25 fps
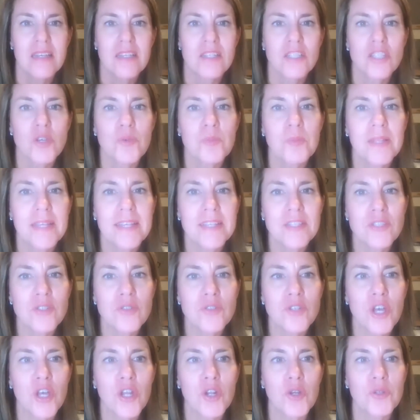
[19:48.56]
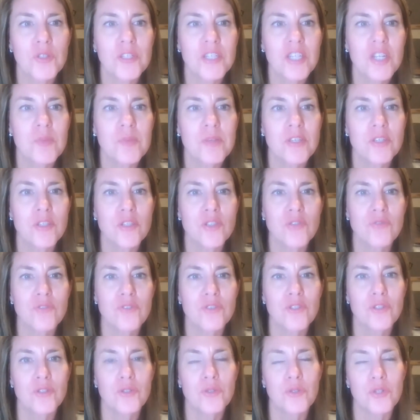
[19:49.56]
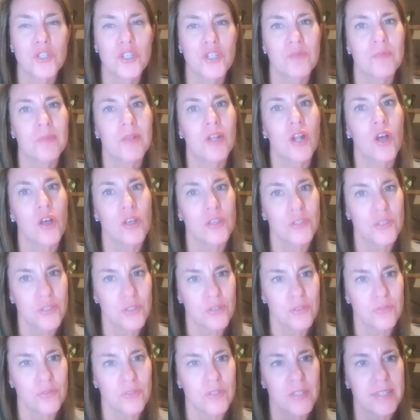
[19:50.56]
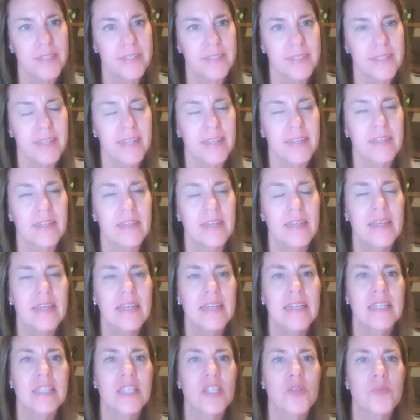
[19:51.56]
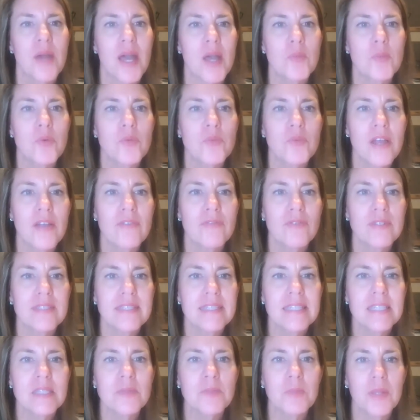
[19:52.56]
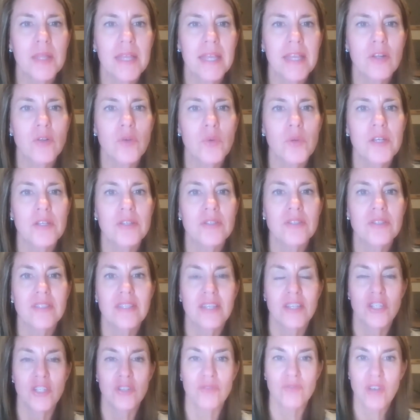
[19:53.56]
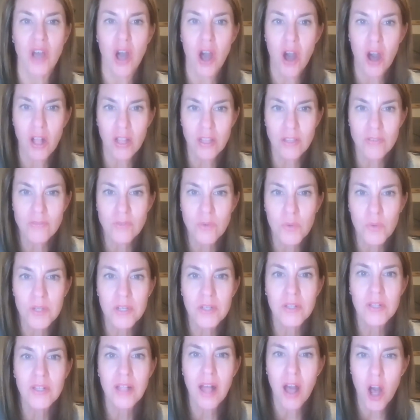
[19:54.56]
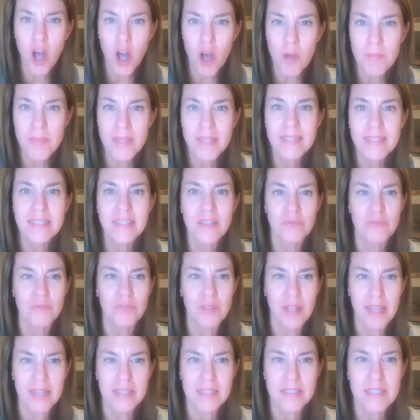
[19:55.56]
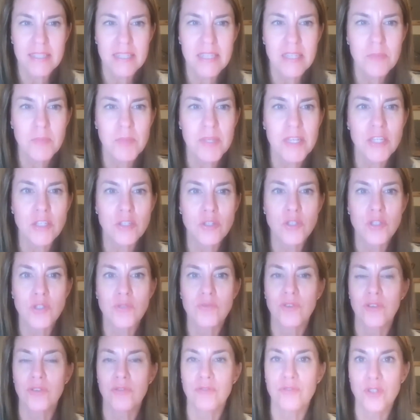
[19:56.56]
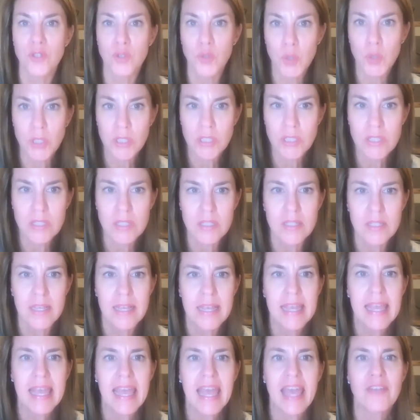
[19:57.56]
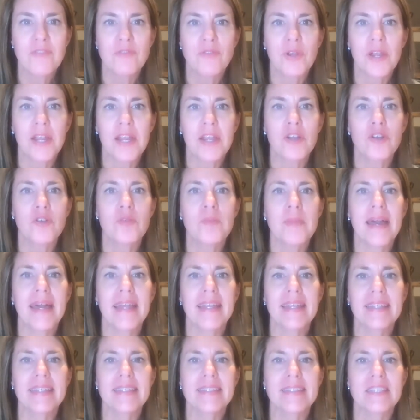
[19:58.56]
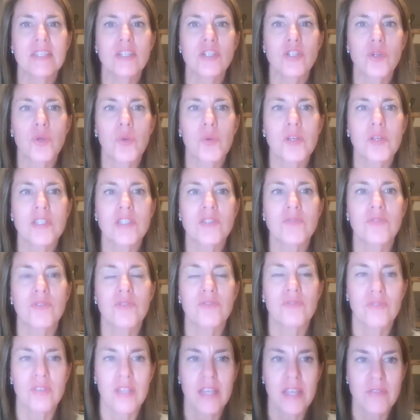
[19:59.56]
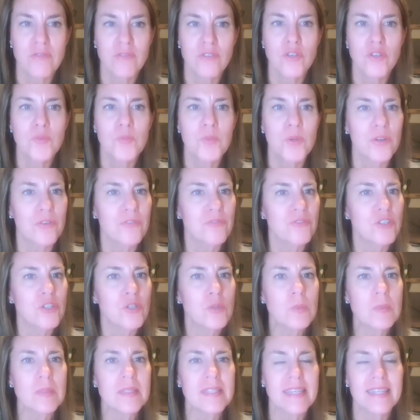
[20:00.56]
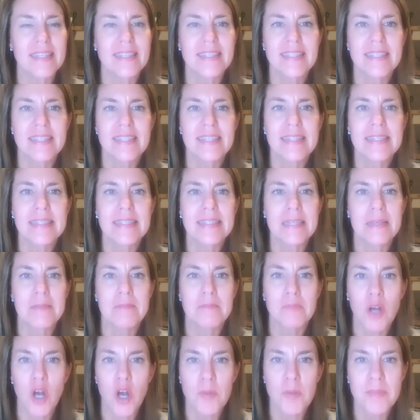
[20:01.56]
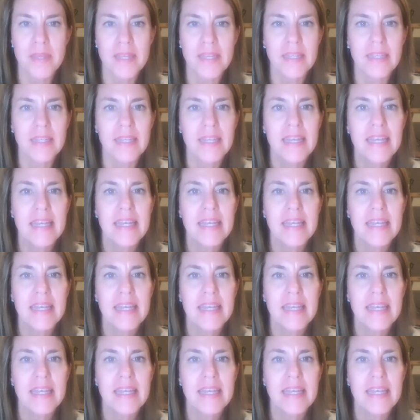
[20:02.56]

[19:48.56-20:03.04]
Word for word: so plants are not only to be used for nutrition, but also for healing. The Bible references plant oils such as olive oil, almond, and flaxseed being used for fuels and for aromatic essential oils for flavor, perfumes, incense, embalming.